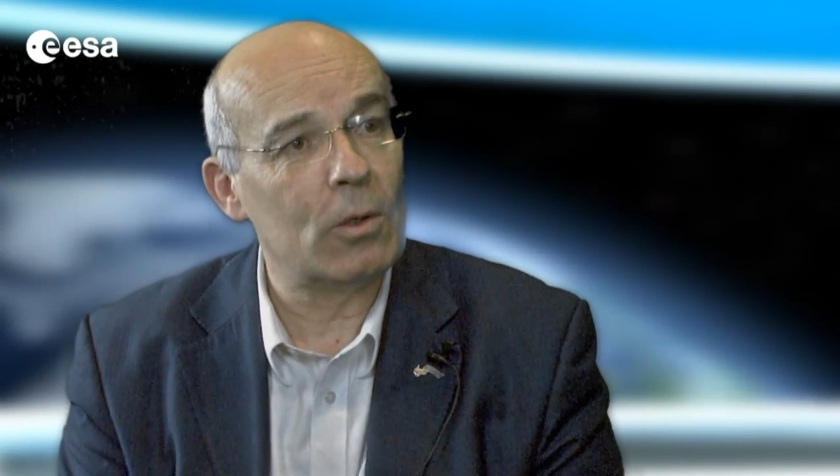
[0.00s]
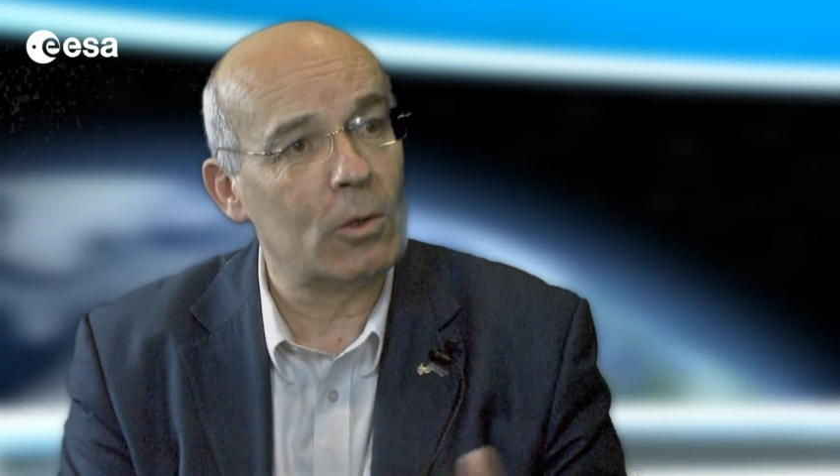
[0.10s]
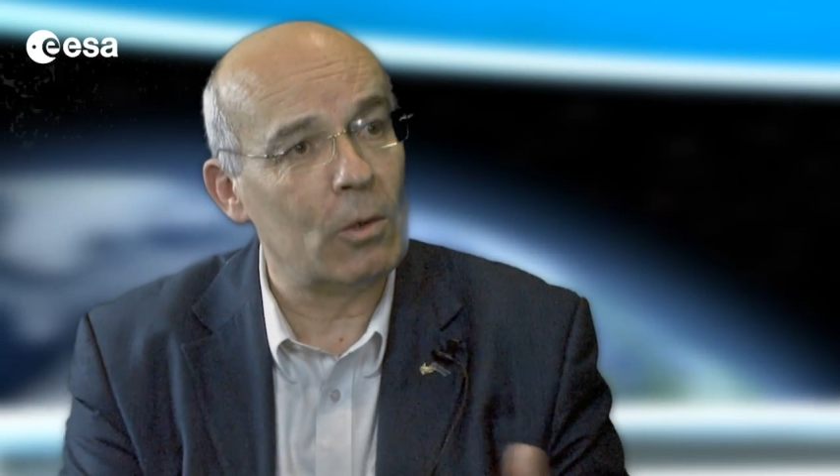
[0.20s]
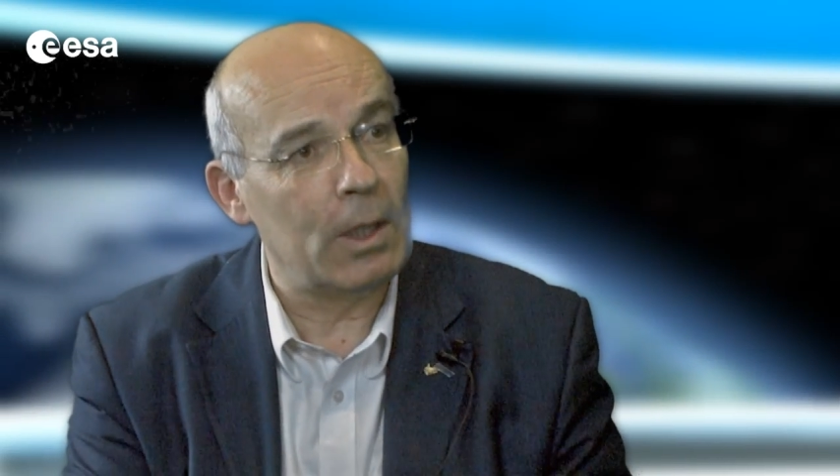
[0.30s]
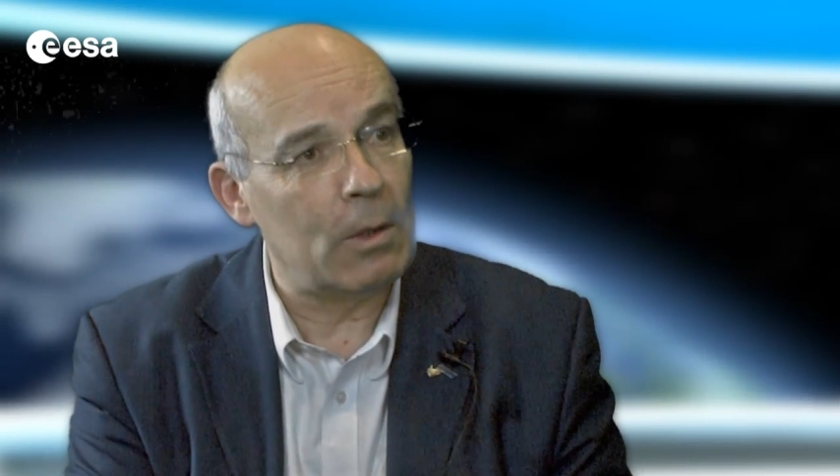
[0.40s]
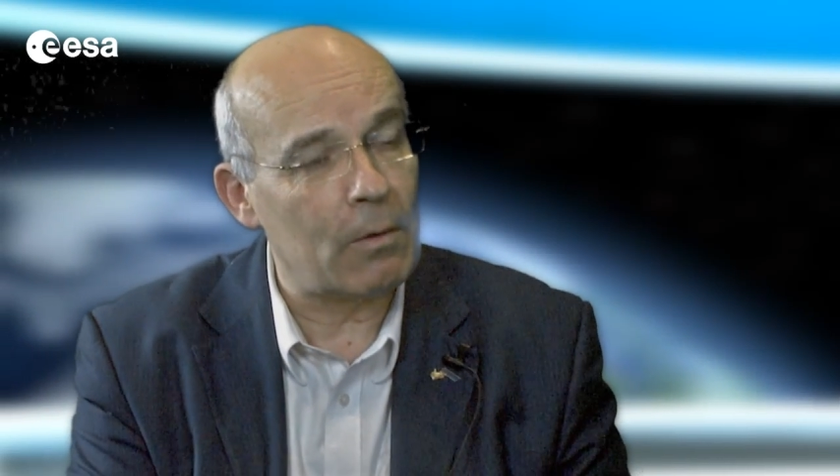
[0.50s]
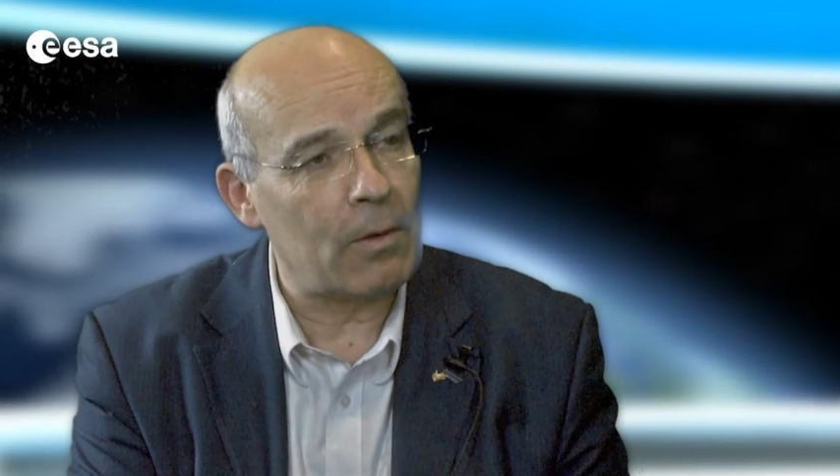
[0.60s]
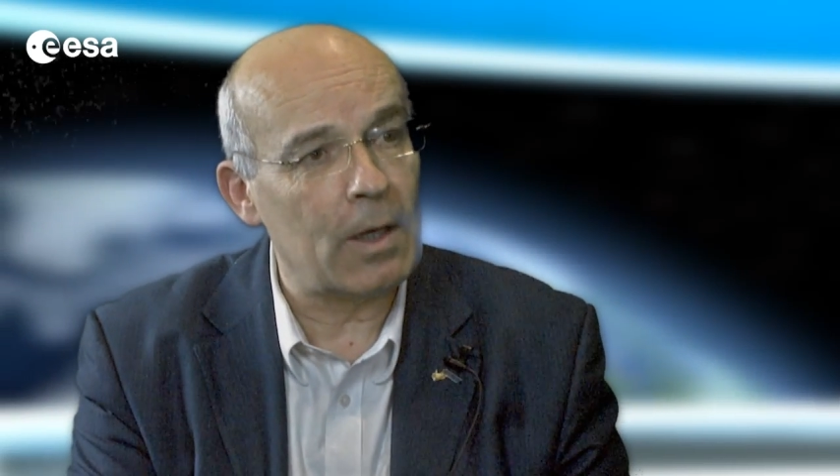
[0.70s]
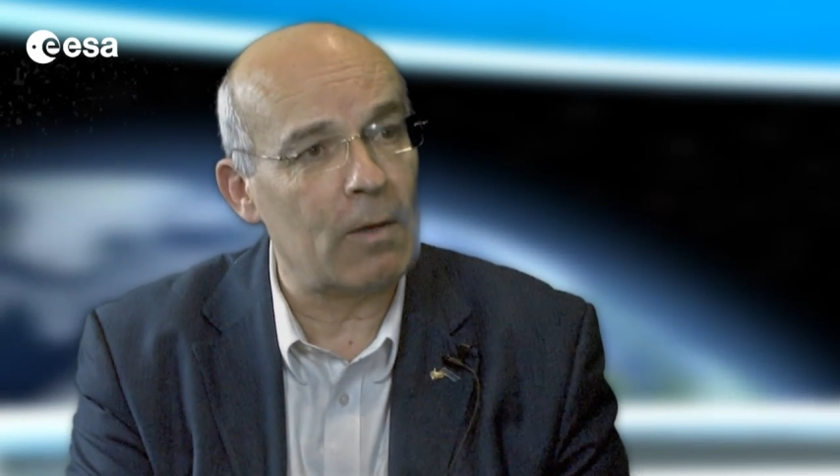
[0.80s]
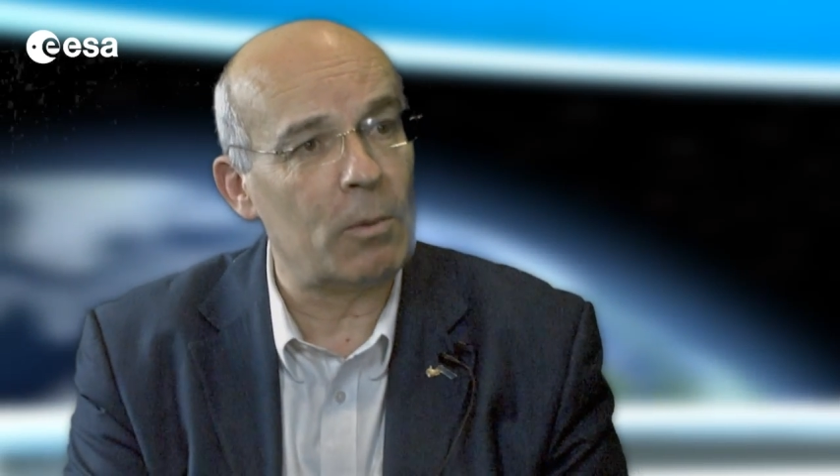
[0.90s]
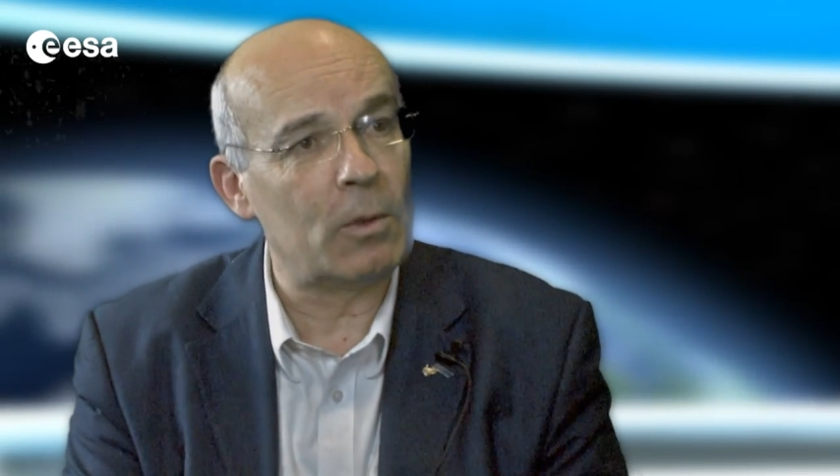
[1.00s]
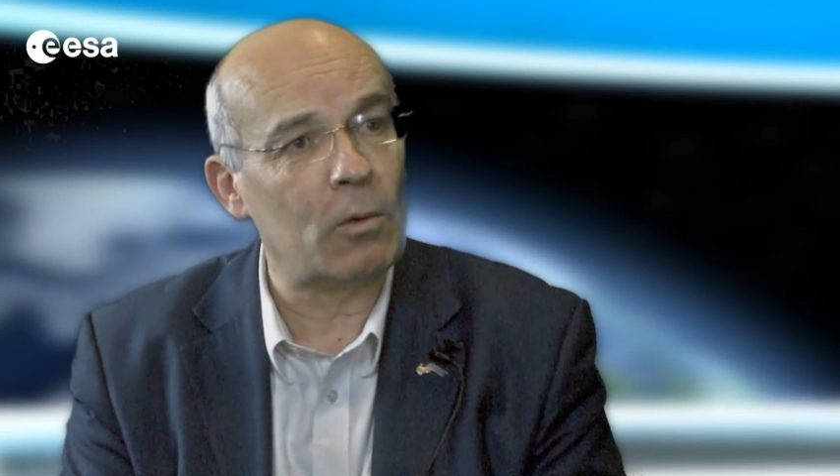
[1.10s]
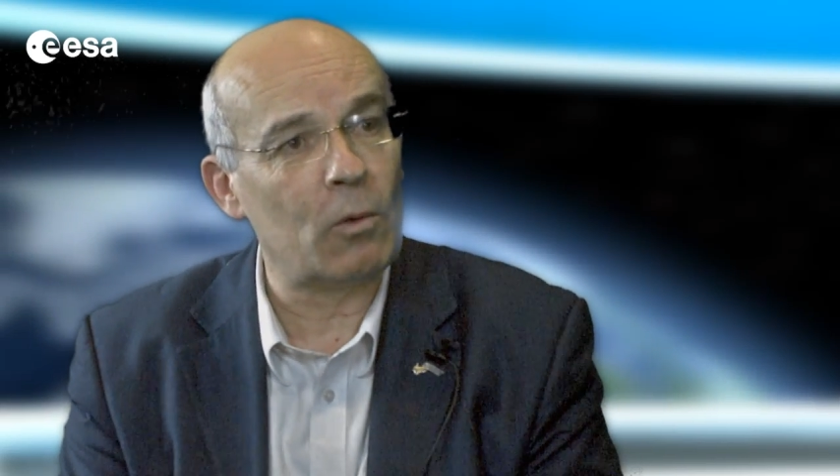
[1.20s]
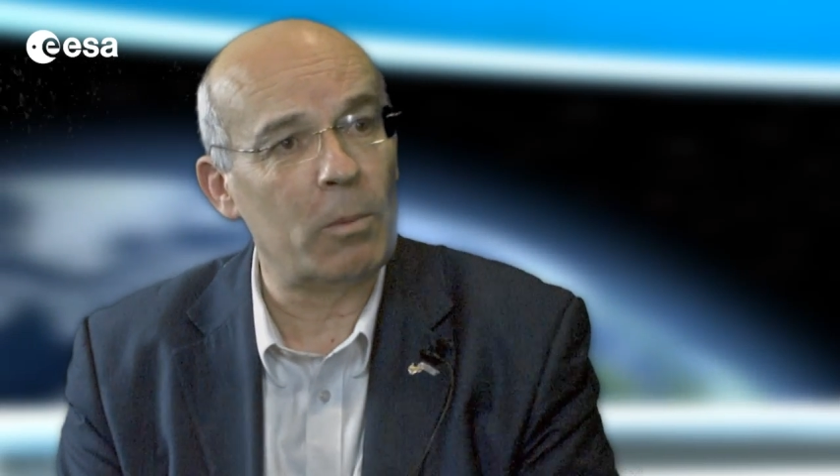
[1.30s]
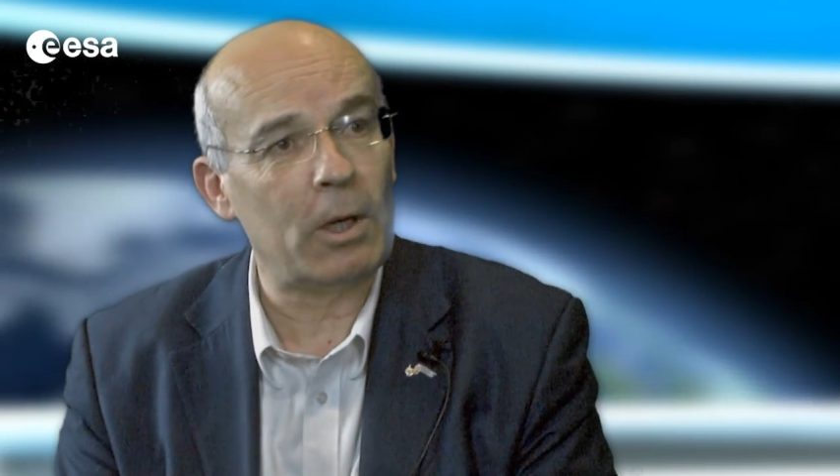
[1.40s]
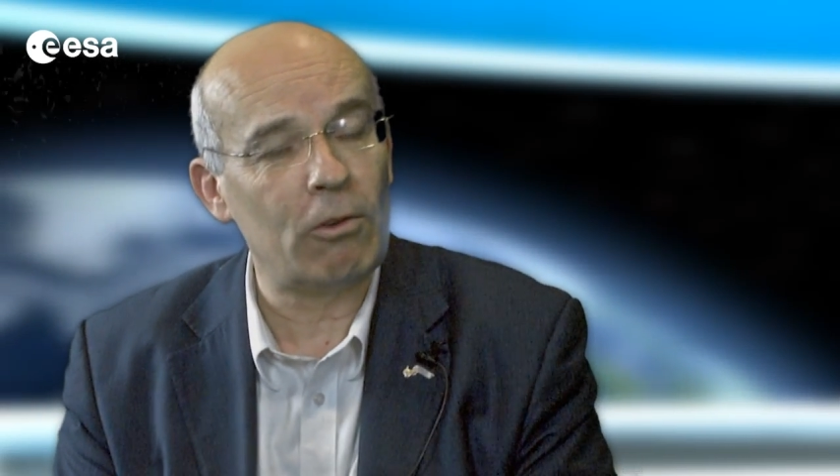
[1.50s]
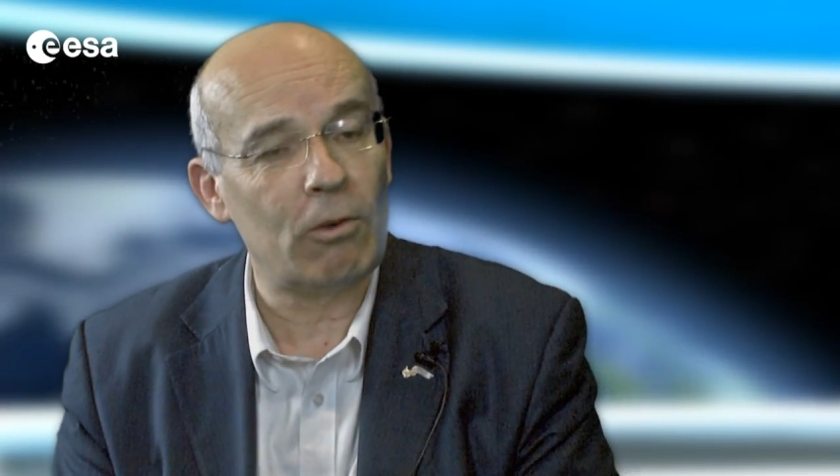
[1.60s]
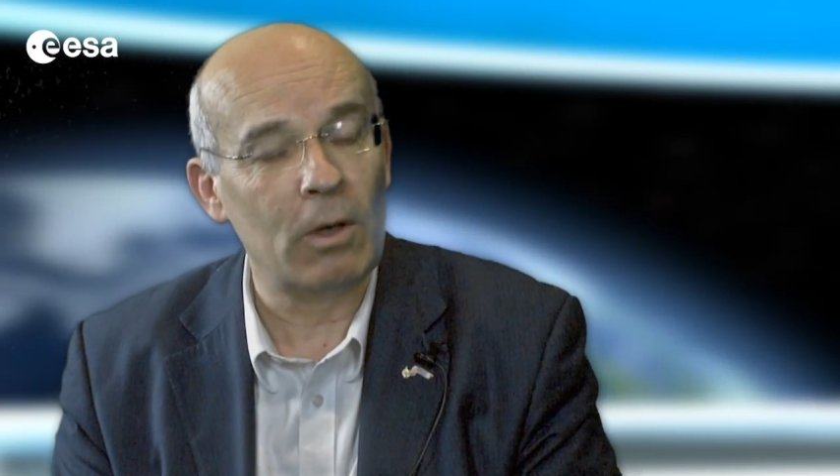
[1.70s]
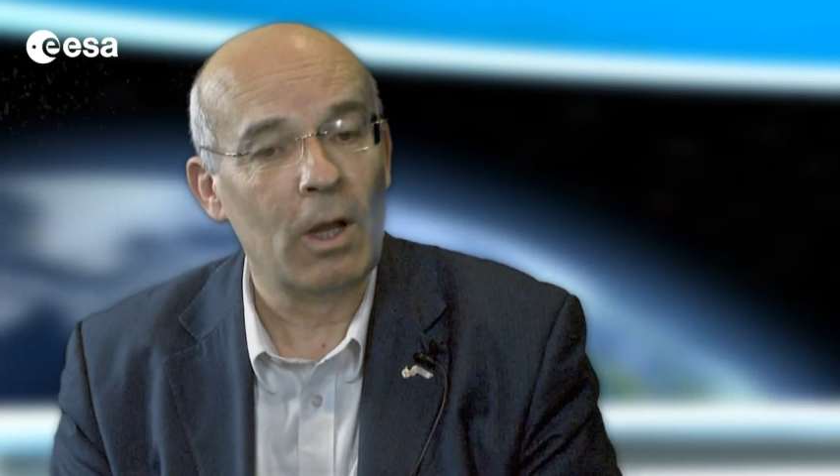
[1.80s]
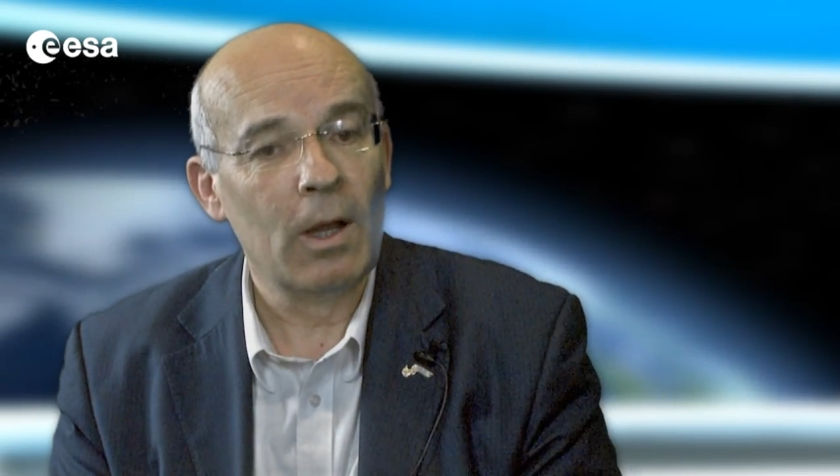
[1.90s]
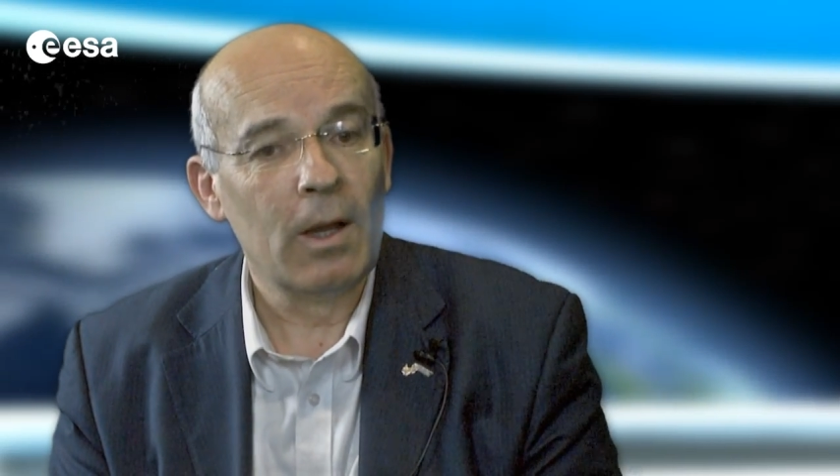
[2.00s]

not only in Earth science but also application,